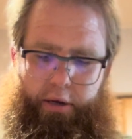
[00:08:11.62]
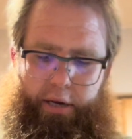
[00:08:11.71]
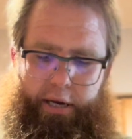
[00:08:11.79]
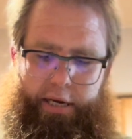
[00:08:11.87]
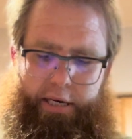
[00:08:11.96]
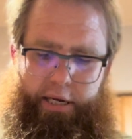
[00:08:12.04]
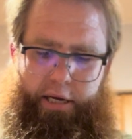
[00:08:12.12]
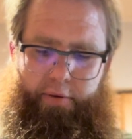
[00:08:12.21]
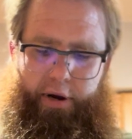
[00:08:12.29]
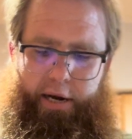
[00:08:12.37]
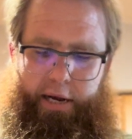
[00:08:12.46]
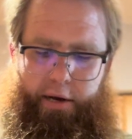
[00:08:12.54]
I can tell
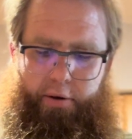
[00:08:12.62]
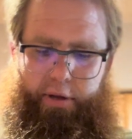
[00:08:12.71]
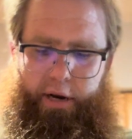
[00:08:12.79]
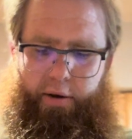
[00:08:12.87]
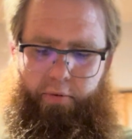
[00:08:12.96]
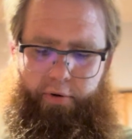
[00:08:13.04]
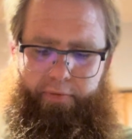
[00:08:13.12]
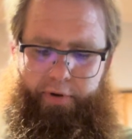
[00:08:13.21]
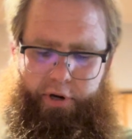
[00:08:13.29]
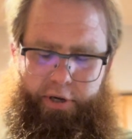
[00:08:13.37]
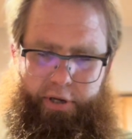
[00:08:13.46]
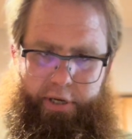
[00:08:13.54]
you right now that I will
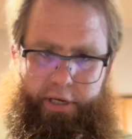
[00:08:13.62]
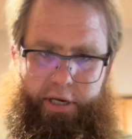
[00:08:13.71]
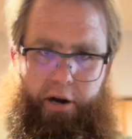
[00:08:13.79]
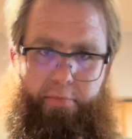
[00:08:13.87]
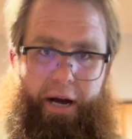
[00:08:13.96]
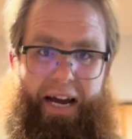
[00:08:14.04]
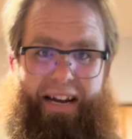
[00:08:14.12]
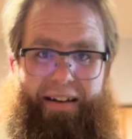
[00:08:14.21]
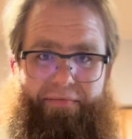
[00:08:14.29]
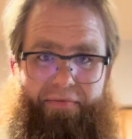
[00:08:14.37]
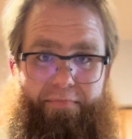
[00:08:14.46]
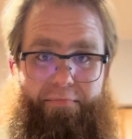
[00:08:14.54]
officially start buying
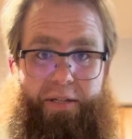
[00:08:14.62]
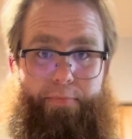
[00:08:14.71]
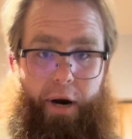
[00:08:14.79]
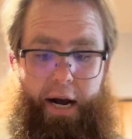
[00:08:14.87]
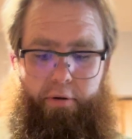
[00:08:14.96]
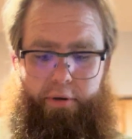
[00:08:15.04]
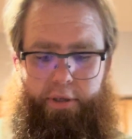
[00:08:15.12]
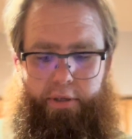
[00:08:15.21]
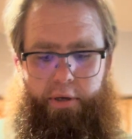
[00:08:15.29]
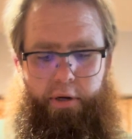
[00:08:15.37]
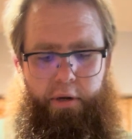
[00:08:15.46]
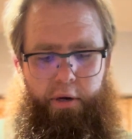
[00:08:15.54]
them from
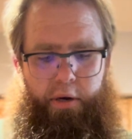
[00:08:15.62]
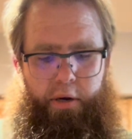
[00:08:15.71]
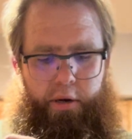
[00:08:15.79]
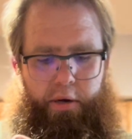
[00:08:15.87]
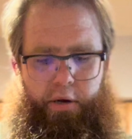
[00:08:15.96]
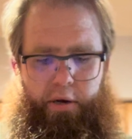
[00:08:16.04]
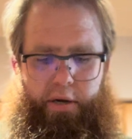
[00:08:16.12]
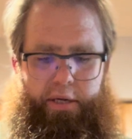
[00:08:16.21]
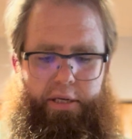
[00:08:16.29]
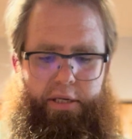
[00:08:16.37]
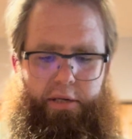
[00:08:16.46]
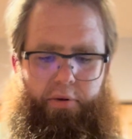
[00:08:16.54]
Sprouts because
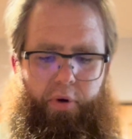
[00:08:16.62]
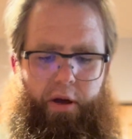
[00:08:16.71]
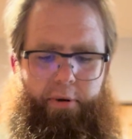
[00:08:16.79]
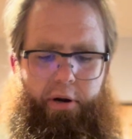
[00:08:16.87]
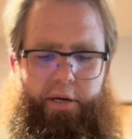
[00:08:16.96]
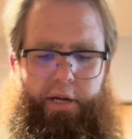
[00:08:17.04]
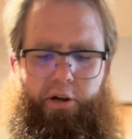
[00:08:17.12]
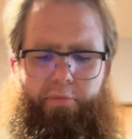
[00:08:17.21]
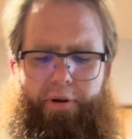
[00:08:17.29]
it's just a way better deal.